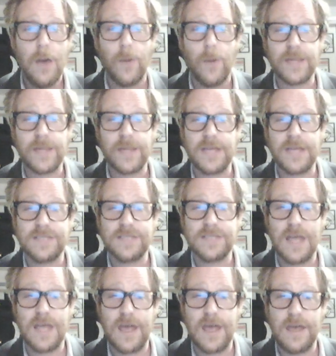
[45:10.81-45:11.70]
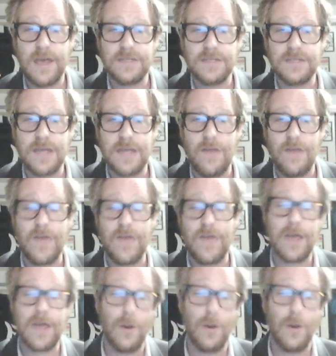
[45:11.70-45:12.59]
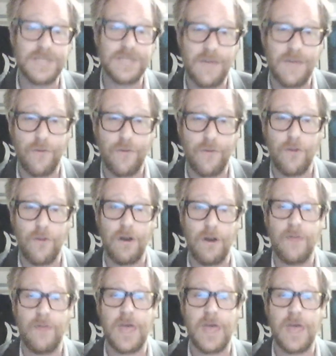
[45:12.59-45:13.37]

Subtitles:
What they say is they go a step further